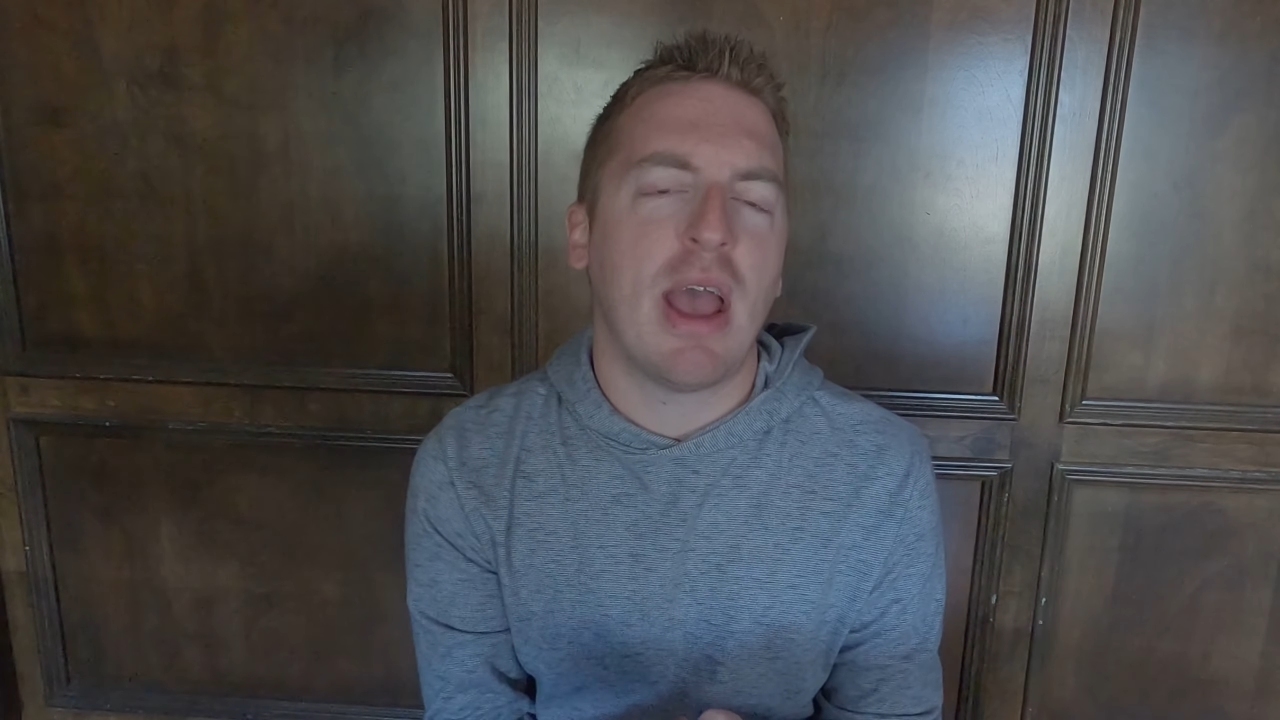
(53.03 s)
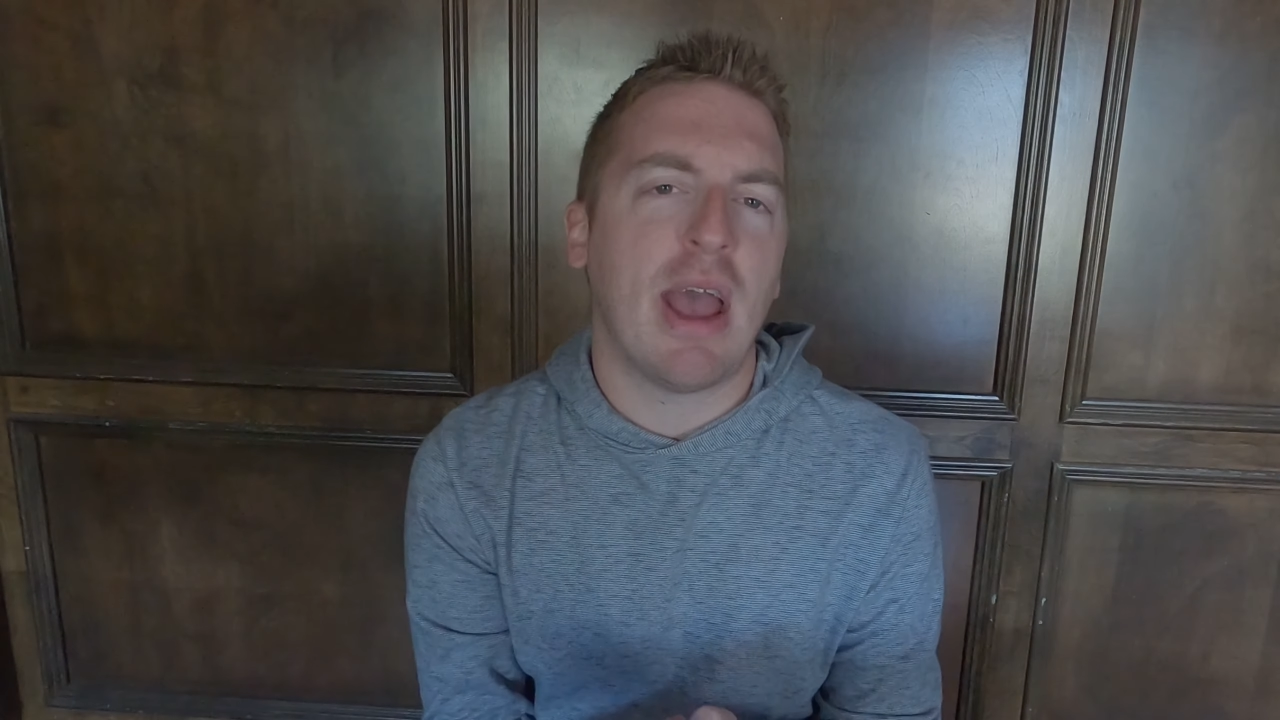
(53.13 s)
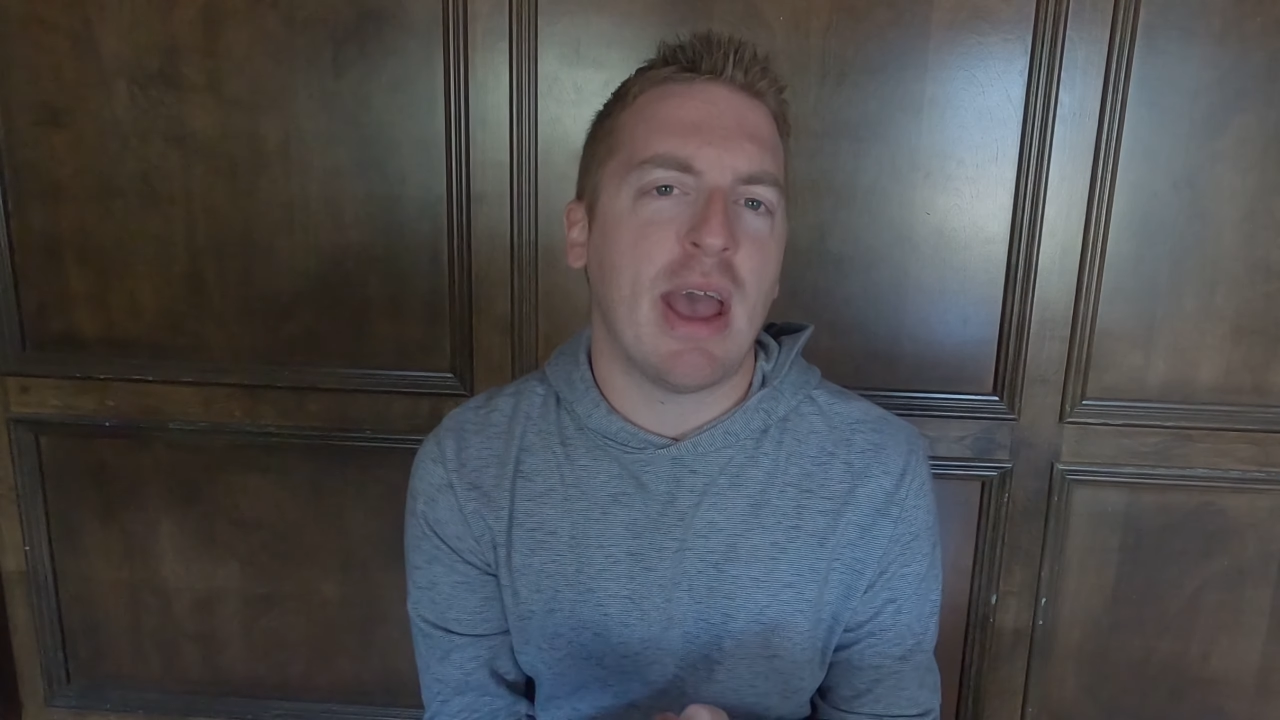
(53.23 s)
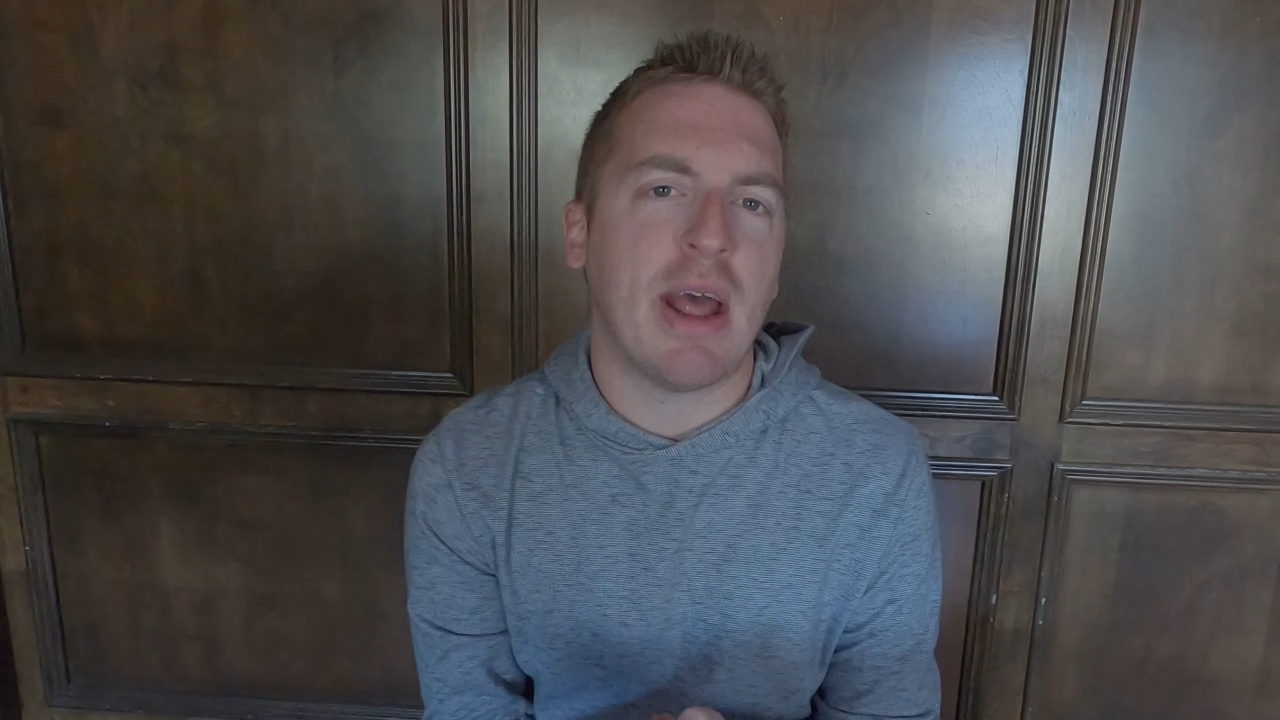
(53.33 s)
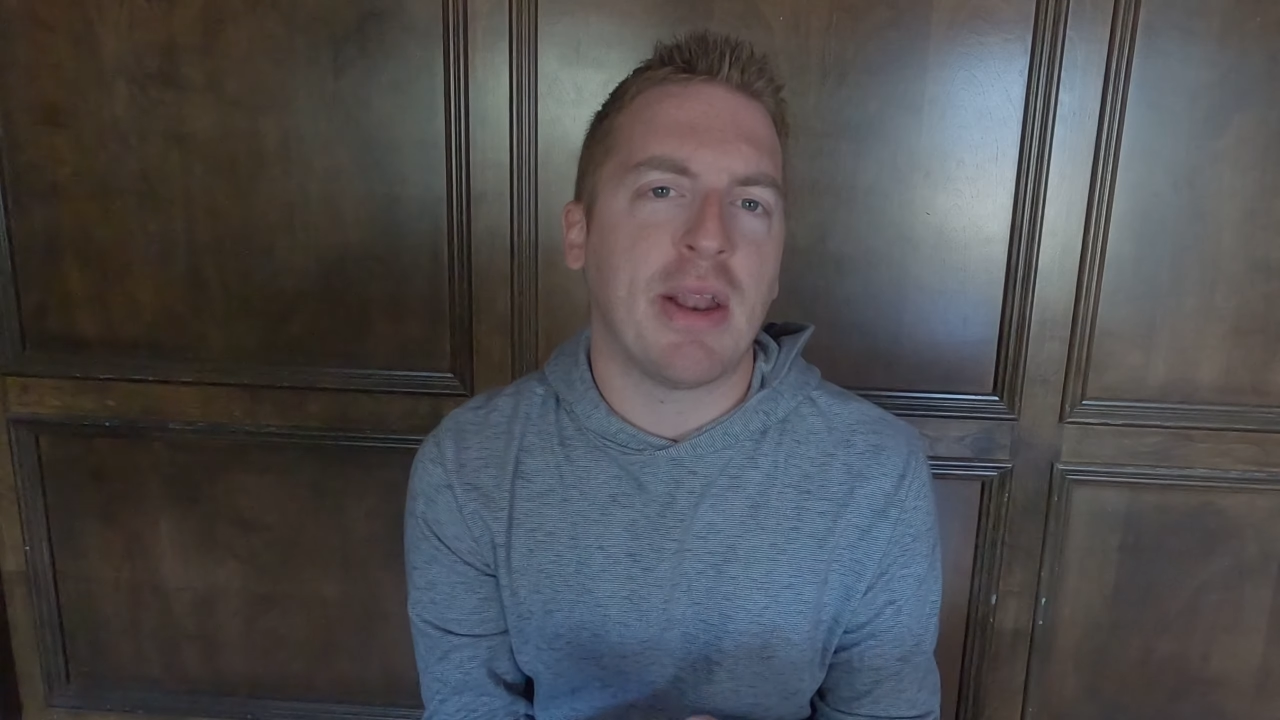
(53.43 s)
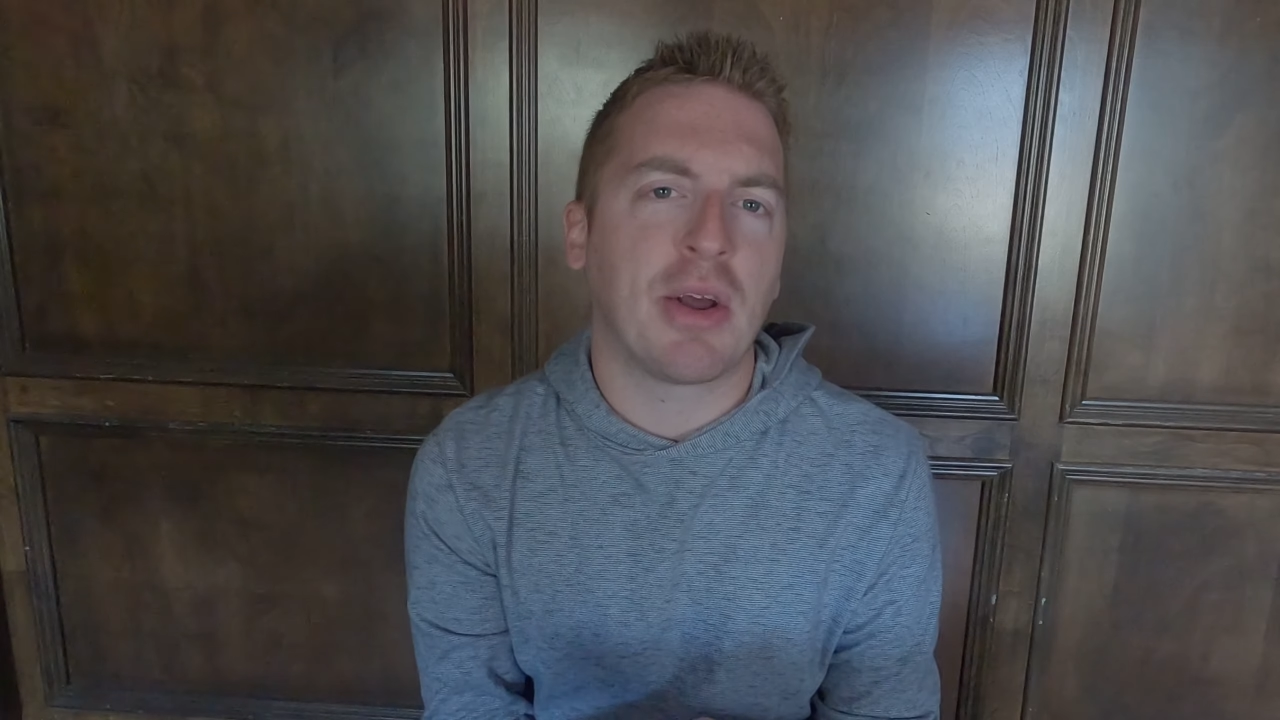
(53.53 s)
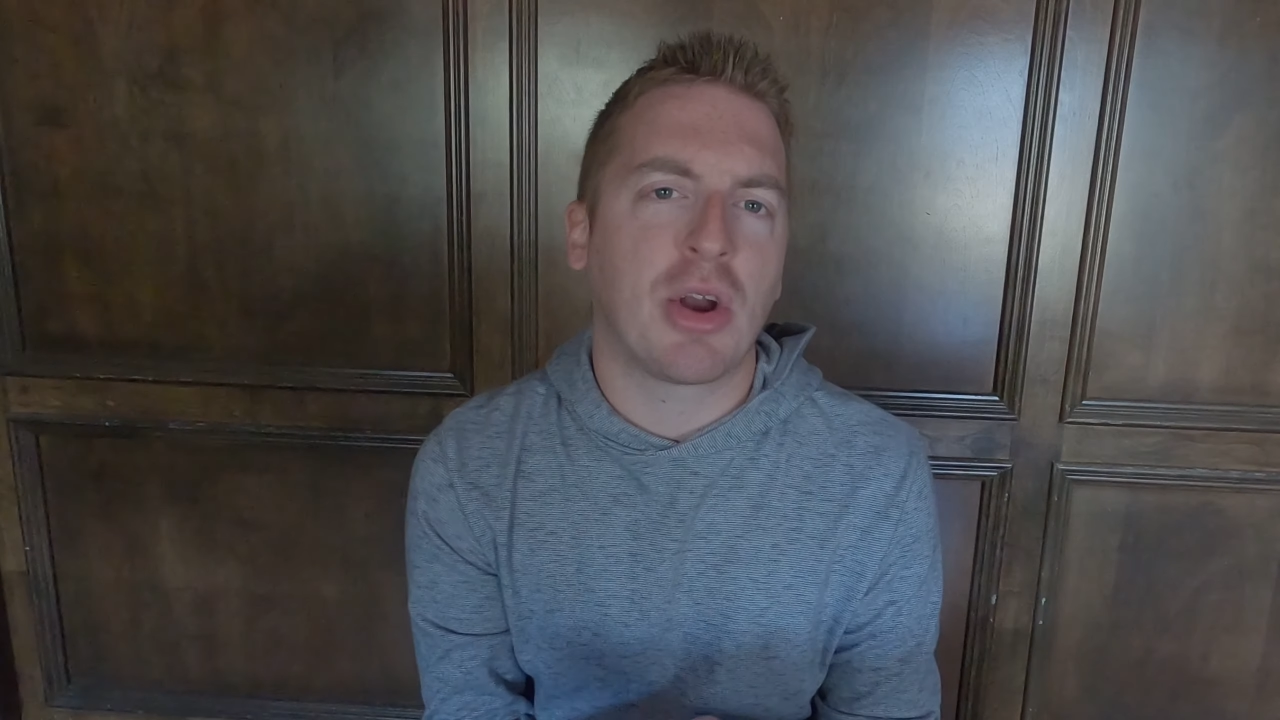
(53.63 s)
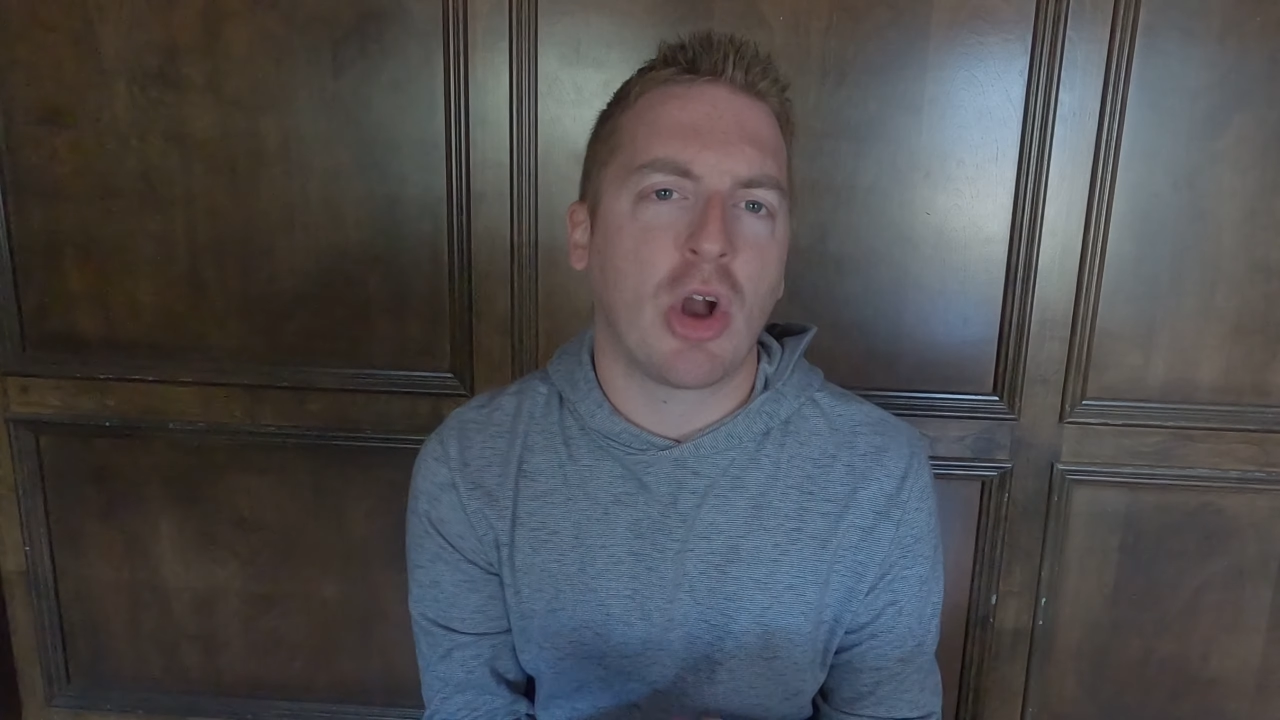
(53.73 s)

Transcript: and